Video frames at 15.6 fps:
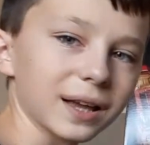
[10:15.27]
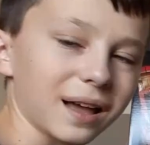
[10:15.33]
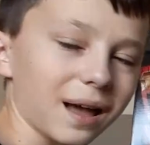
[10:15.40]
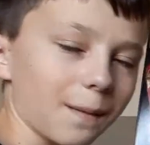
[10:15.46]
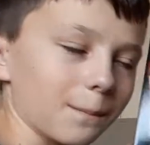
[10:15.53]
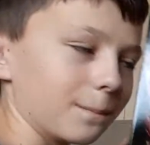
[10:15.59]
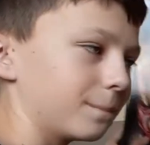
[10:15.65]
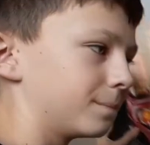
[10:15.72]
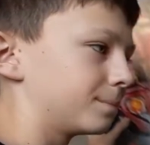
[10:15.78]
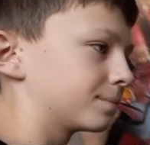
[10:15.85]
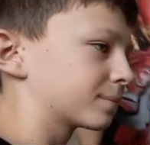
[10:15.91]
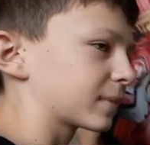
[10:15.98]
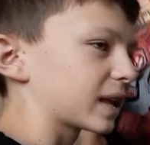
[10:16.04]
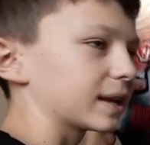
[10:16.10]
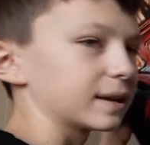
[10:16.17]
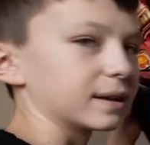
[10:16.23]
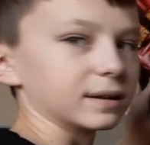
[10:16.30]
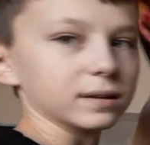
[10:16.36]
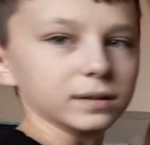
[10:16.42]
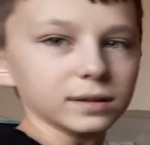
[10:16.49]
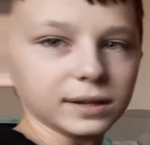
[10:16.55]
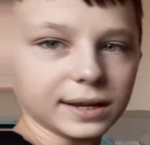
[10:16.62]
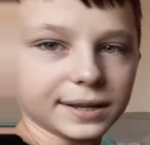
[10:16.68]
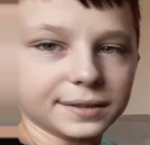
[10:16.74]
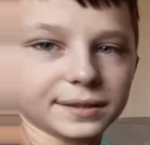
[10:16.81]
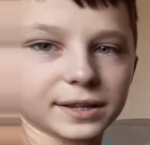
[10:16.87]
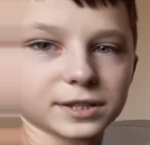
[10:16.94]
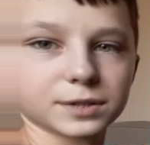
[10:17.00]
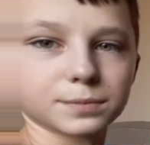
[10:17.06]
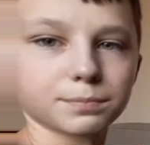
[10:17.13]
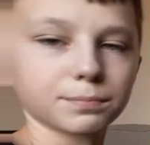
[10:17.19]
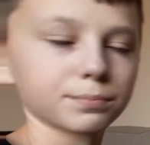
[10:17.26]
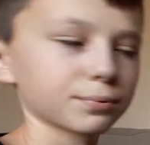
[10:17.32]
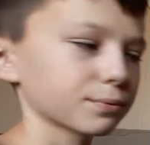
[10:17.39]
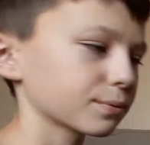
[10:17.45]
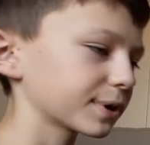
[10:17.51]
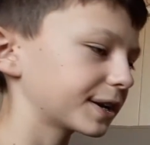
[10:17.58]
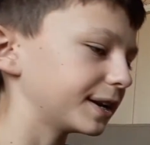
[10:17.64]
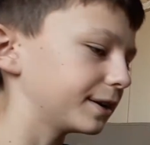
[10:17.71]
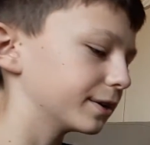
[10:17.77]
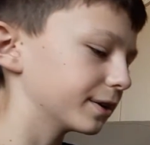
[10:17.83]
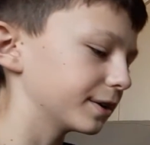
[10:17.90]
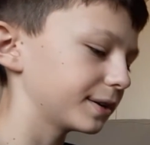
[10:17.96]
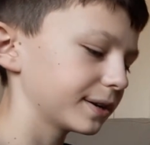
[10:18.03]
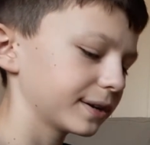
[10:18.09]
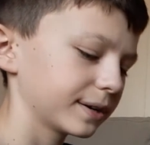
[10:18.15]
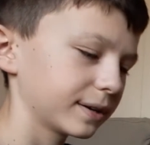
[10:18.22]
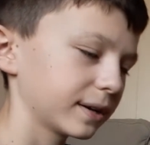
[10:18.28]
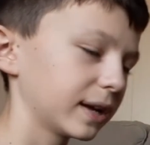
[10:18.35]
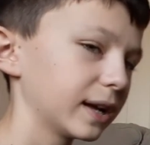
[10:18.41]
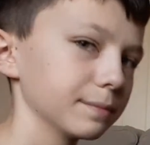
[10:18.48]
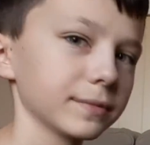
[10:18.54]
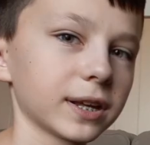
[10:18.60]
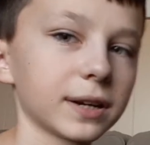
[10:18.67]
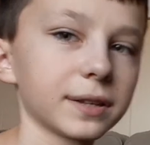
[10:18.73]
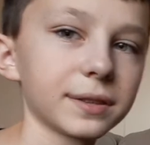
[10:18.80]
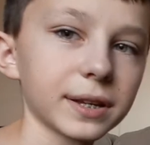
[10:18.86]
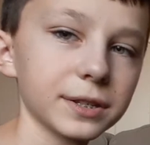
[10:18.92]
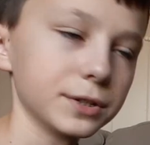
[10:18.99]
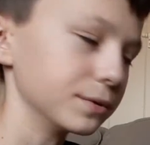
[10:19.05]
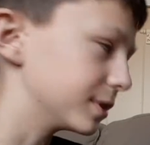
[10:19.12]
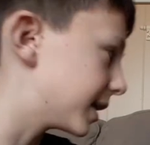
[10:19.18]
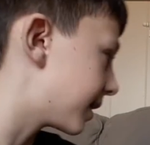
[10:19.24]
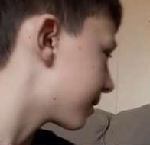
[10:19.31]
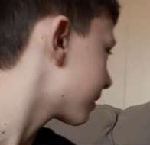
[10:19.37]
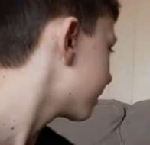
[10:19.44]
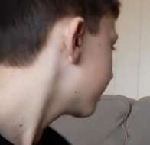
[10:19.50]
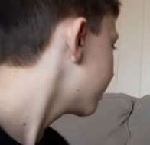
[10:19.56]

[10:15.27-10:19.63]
And that's pretty good that they do that.